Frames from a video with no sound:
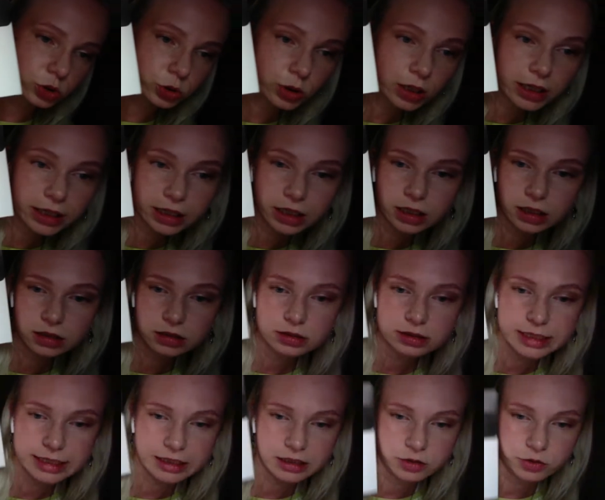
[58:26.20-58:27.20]
So do
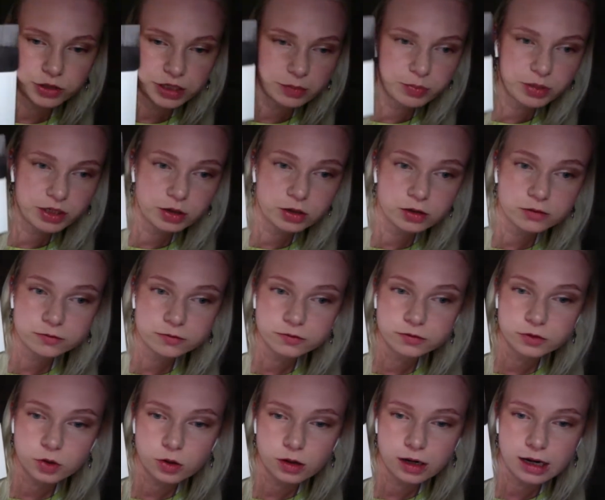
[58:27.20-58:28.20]
I like rip it
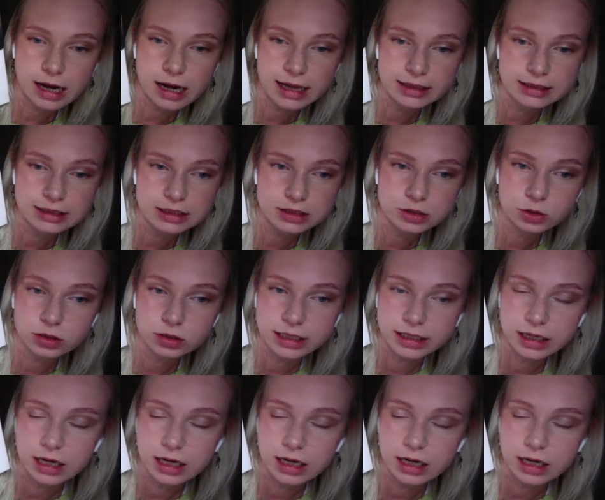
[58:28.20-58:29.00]
off or cut it,